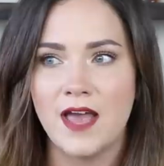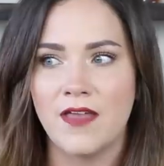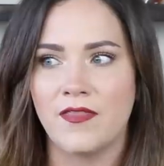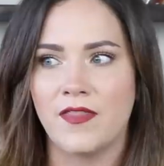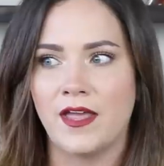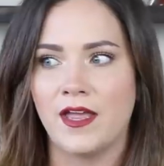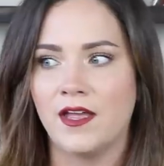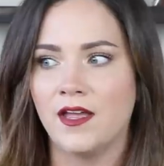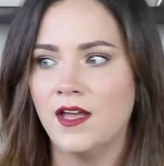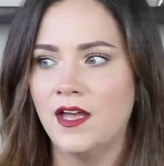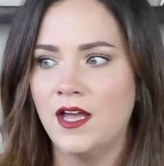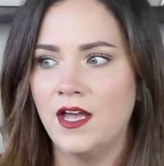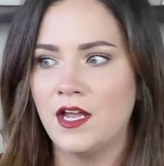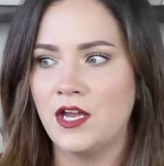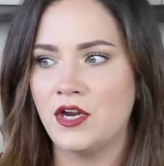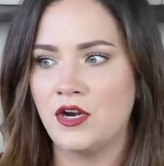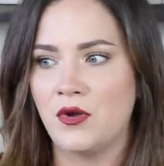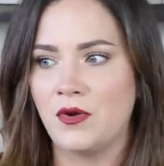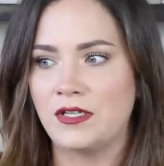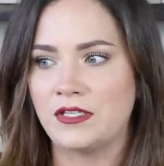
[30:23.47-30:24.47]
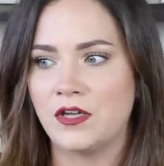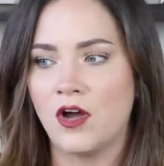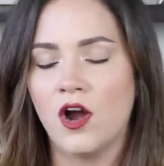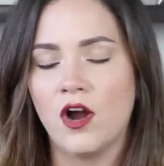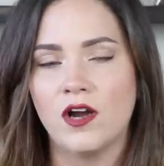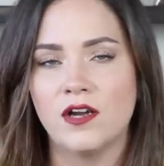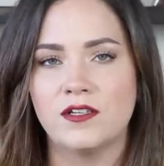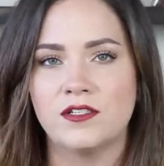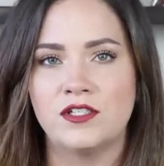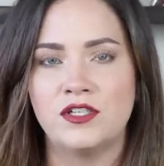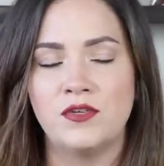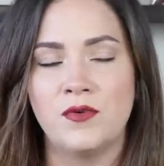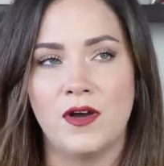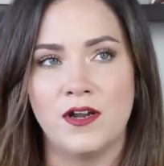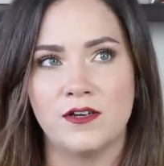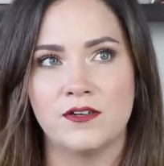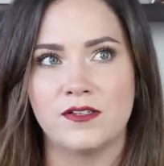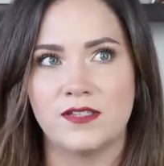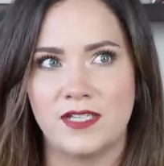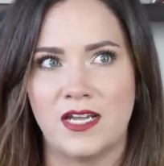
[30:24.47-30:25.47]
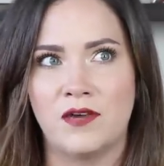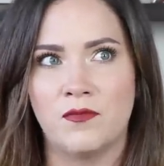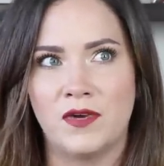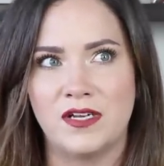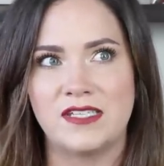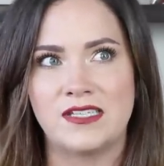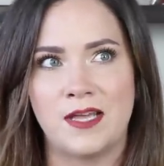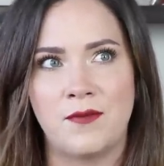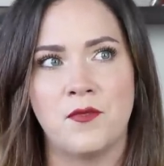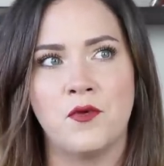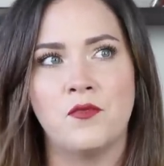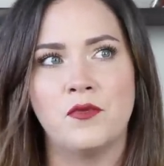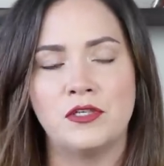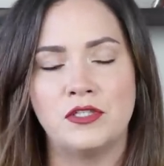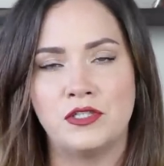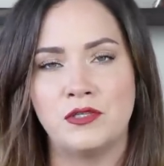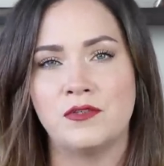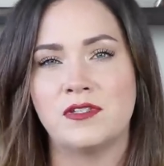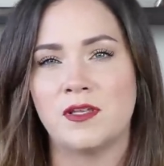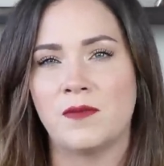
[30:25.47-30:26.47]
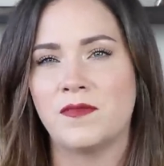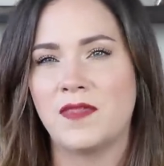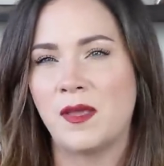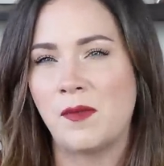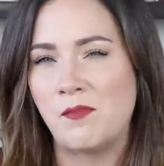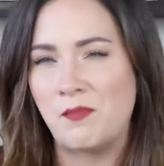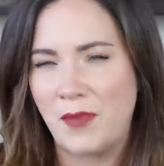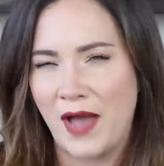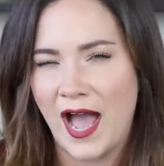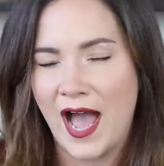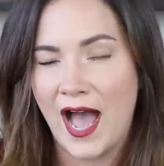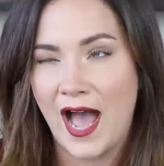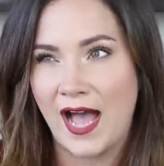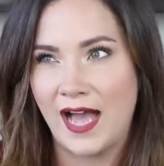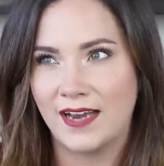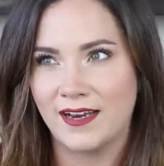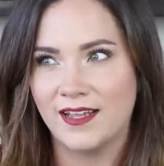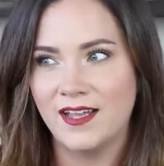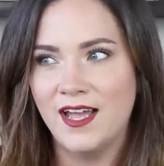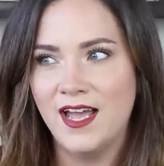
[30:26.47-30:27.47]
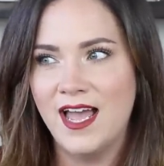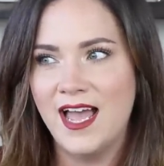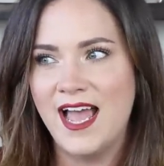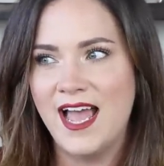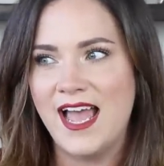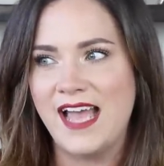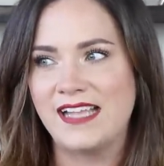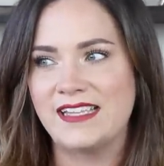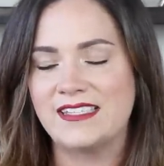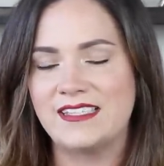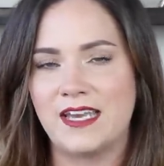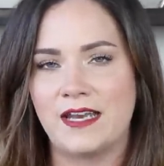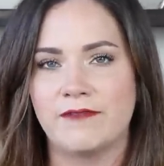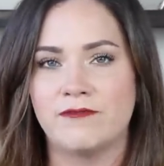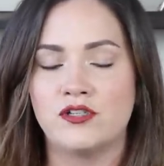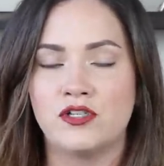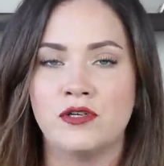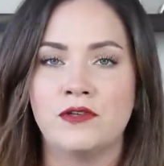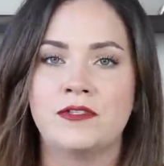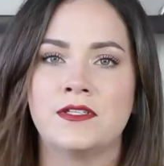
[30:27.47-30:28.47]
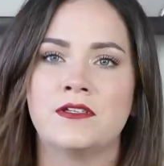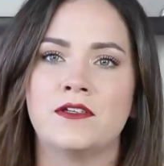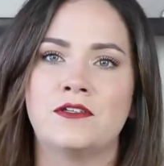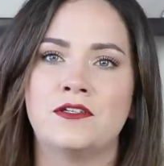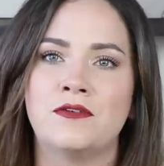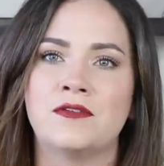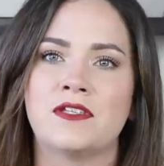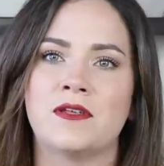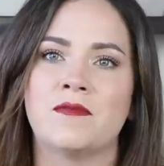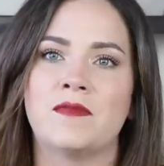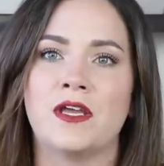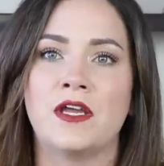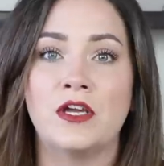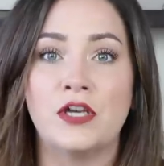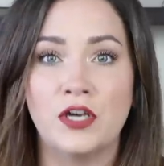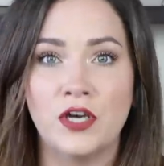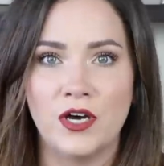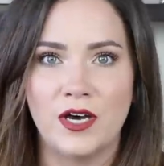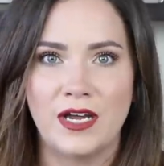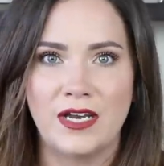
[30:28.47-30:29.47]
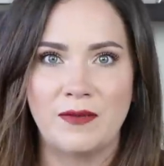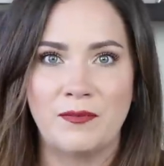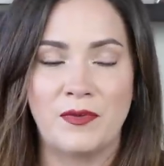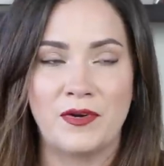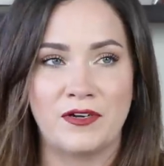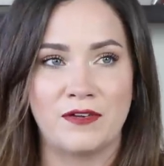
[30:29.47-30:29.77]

And they, you know, it's hard to understand why someone would do something bad instead of choosing to do something good.